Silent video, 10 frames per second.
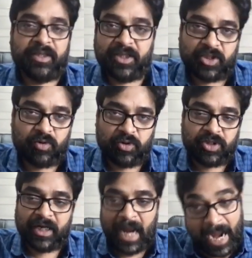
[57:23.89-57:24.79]
this
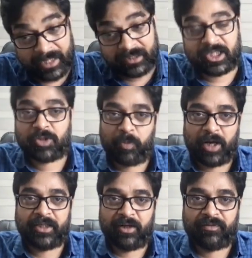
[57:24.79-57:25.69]
question at this
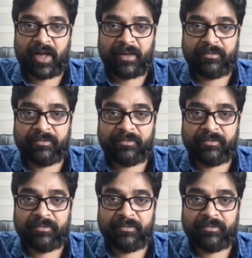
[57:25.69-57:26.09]
point of time.